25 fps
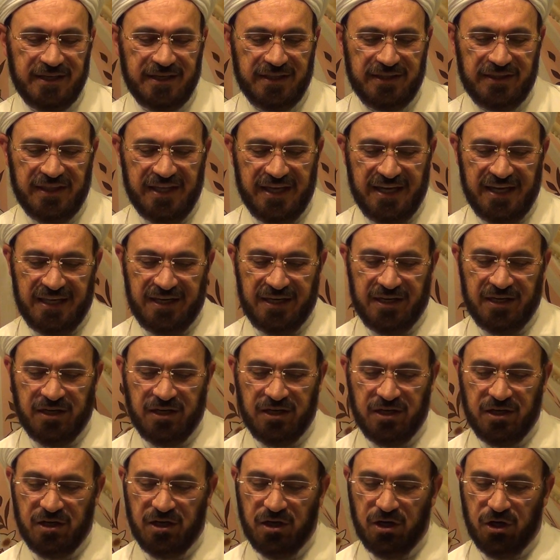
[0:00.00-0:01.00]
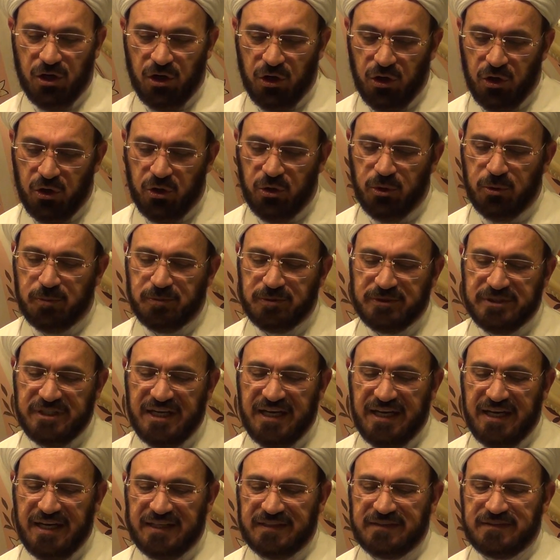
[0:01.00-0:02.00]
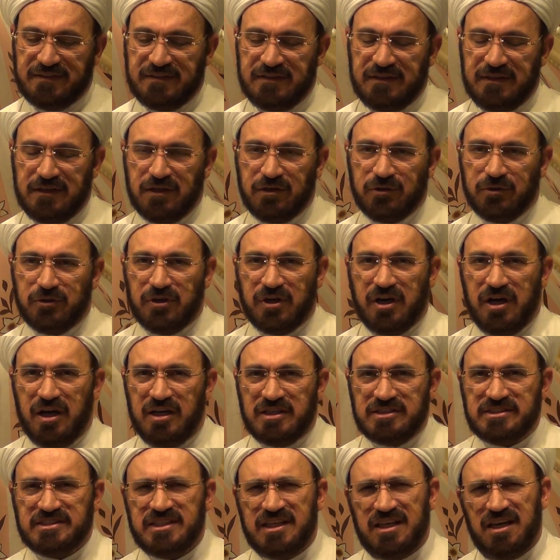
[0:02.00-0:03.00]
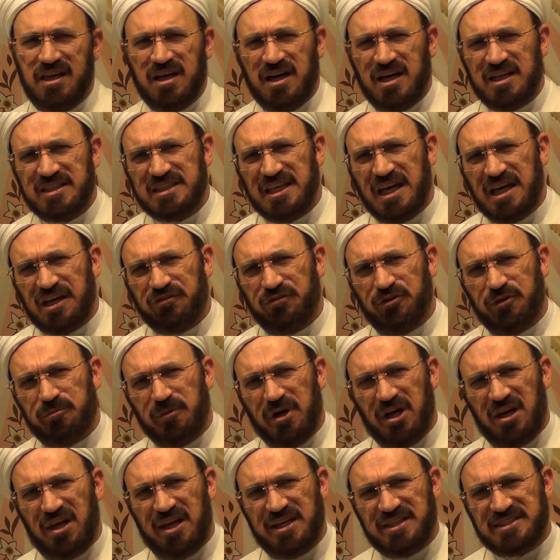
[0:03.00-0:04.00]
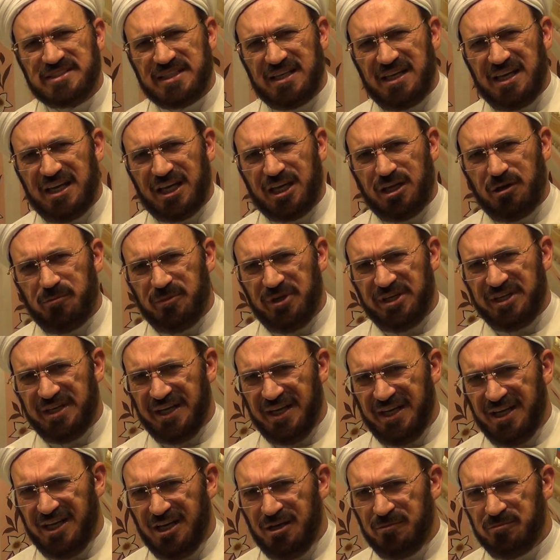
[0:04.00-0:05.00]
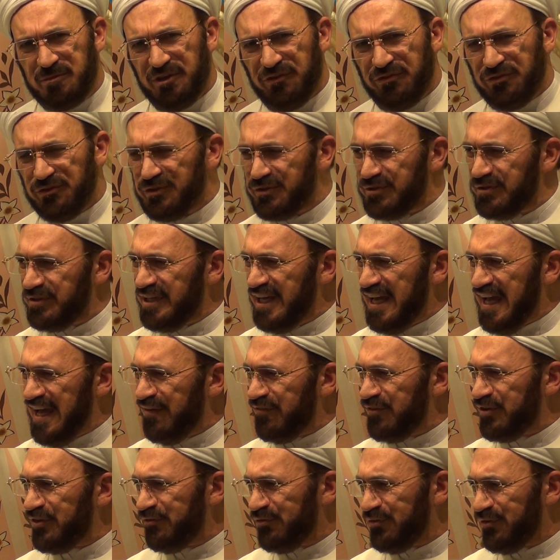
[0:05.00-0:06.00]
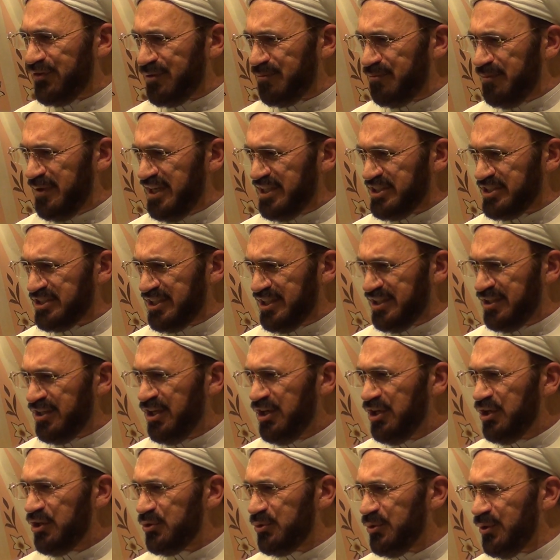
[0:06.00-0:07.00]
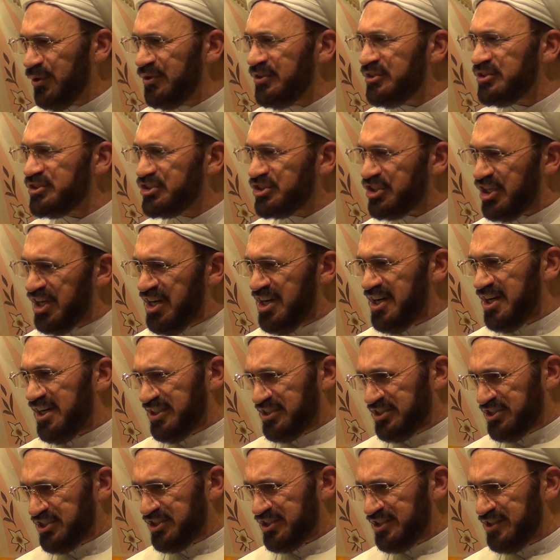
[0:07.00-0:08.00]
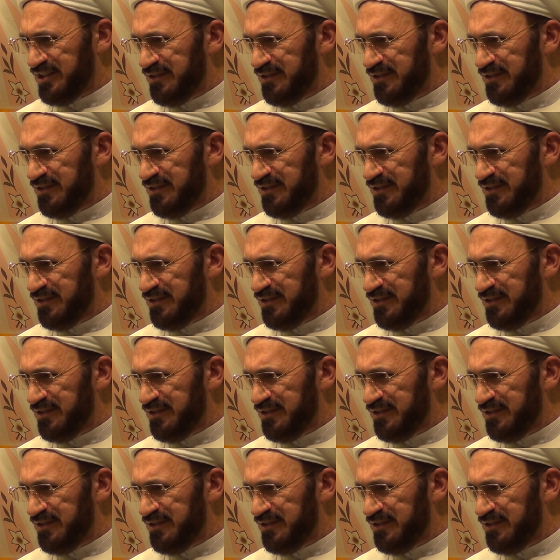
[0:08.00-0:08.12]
than hope. That Quran said, "La taqfu ma laysa laka bihi ilm." If you don't have information, don't judge.